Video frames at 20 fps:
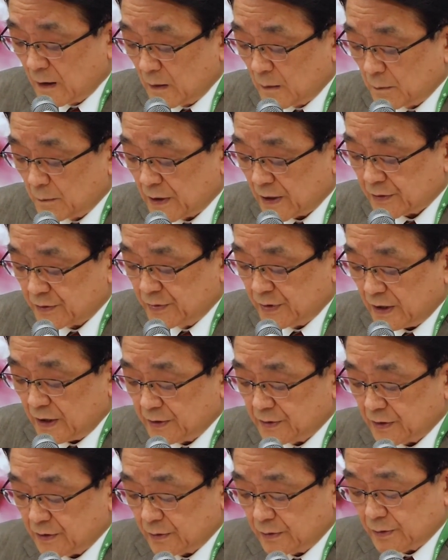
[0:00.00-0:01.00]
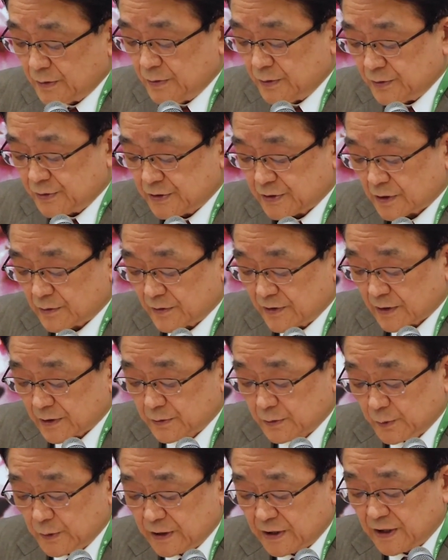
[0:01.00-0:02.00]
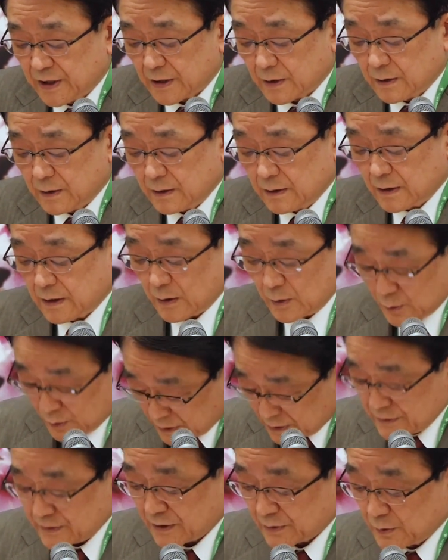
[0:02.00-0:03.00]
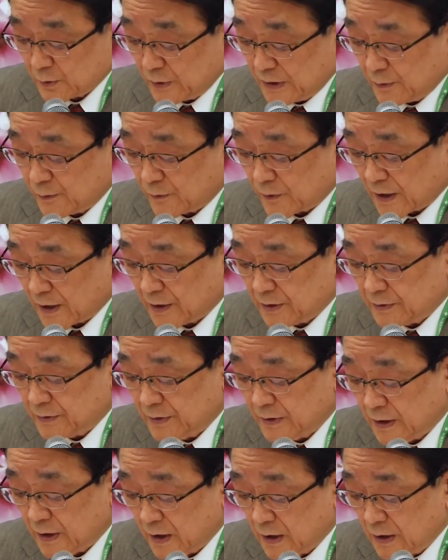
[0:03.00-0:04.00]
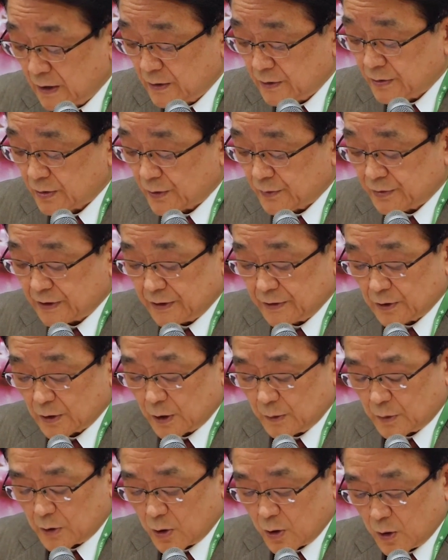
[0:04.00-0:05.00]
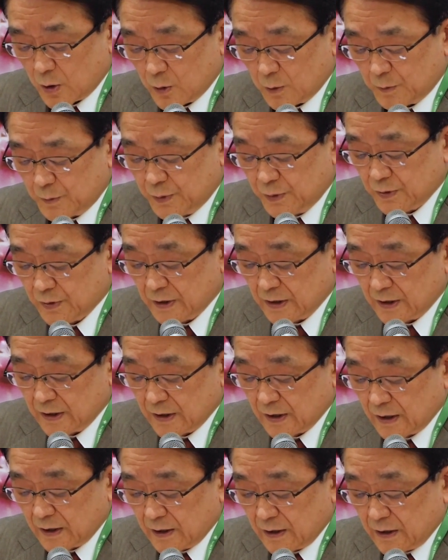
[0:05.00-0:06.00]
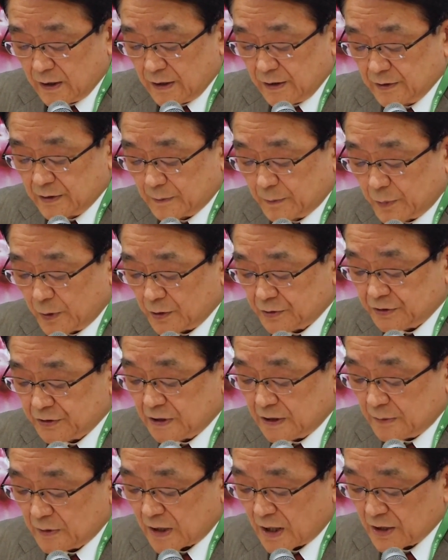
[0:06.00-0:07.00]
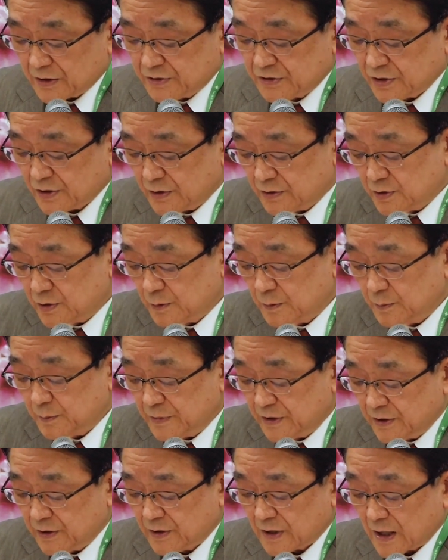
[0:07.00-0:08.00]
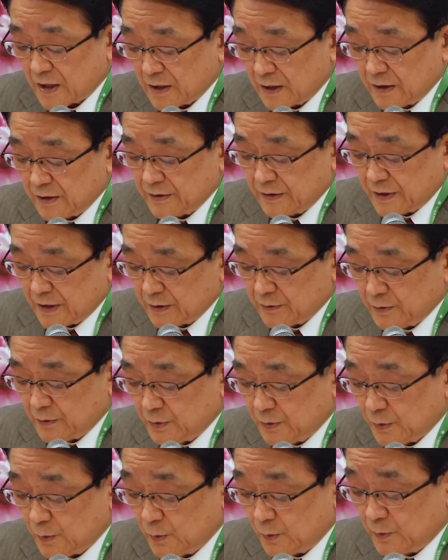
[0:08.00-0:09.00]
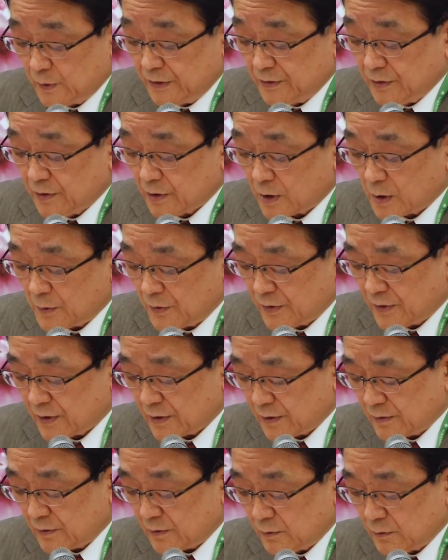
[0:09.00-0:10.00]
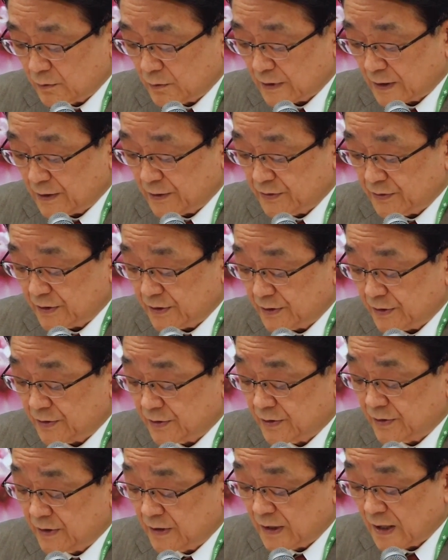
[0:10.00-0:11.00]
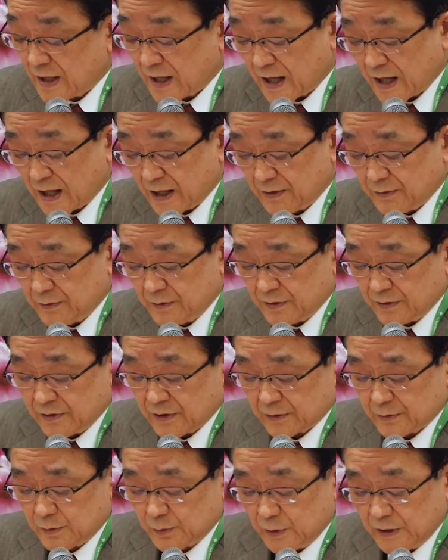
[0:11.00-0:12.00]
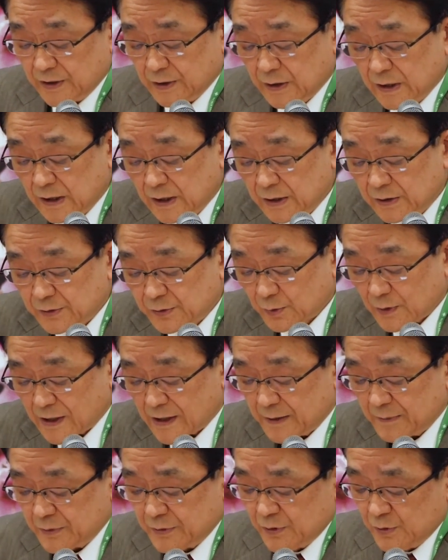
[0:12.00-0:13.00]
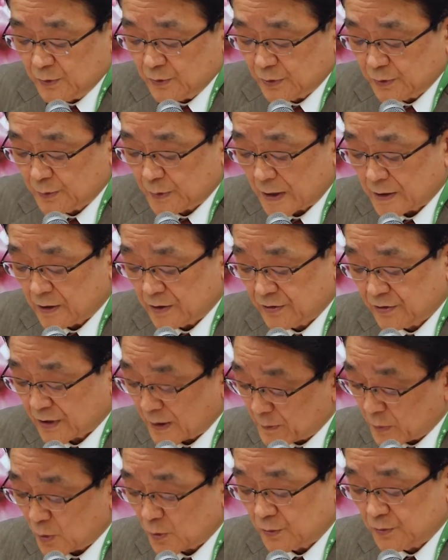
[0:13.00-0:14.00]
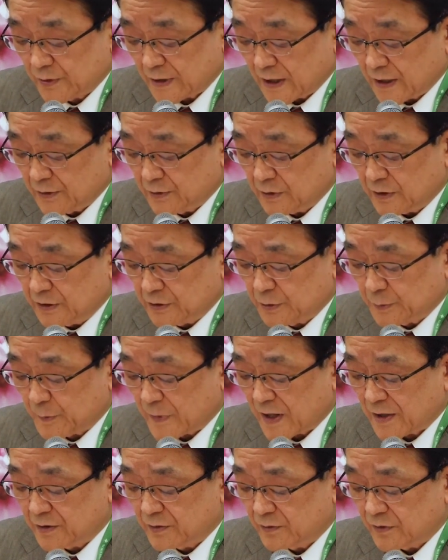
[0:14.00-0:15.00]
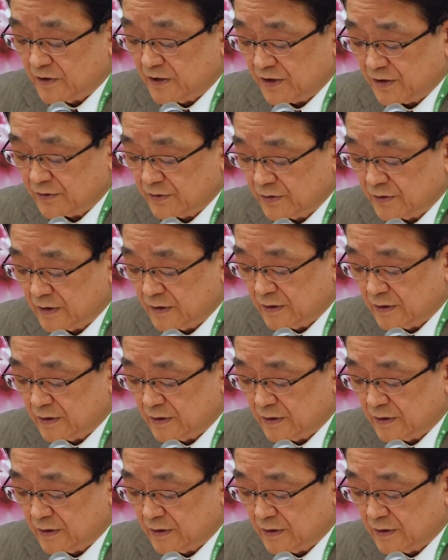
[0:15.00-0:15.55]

But it is crucial that we can that we find sources of hope in the positive actions being taken to resolve the crisis, and that we strive to support and expand these,